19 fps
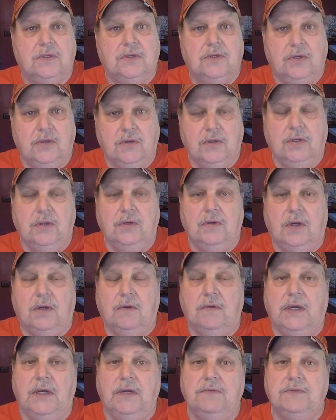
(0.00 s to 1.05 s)
you can do all
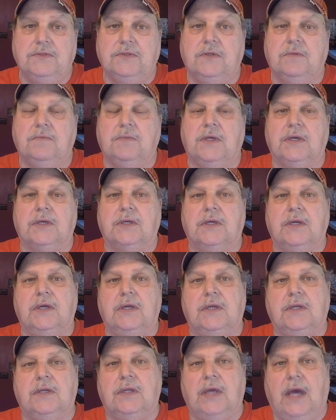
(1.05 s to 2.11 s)
right with something like
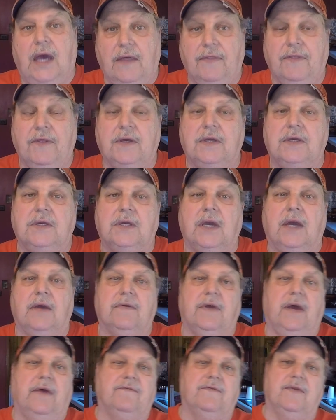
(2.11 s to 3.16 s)
that. I think
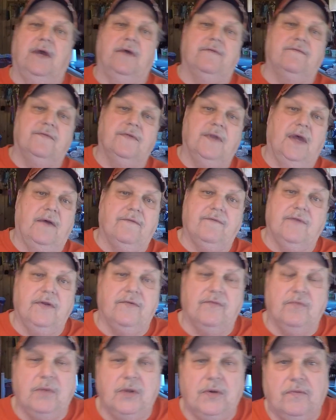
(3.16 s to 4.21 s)
I've never
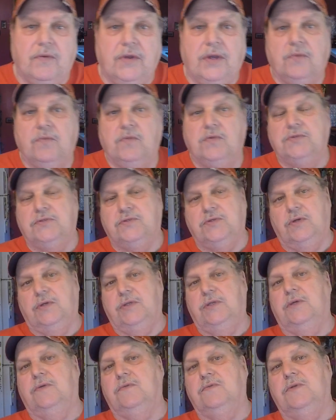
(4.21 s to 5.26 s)
been around one, so I
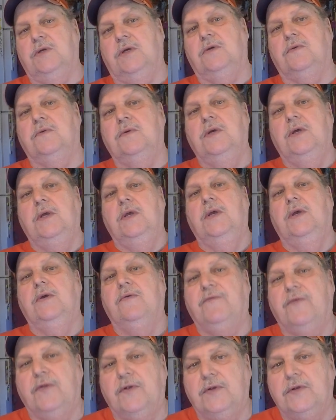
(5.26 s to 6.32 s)
don't know.
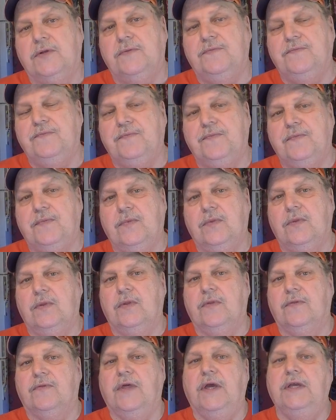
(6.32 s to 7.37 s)
For
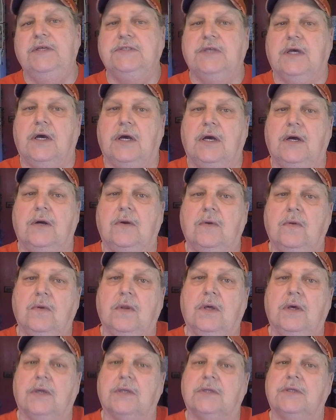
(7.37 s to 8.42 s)
there's a whole
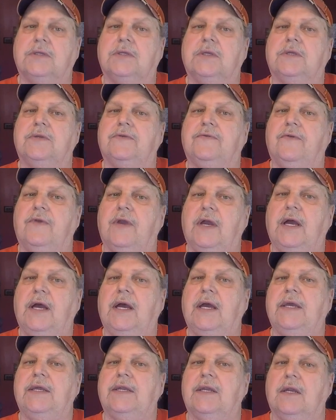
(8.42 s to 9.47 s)
lot to
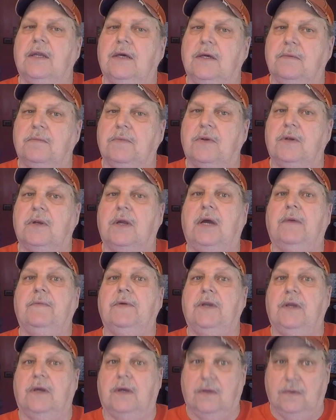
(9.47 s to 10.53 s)
drying lumber. I
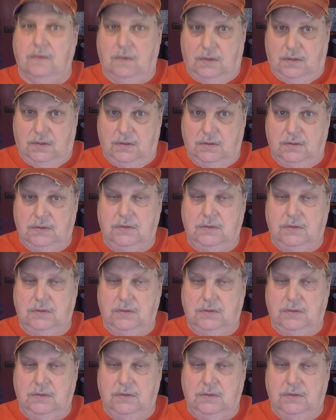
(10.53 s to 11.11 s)
mean, a whole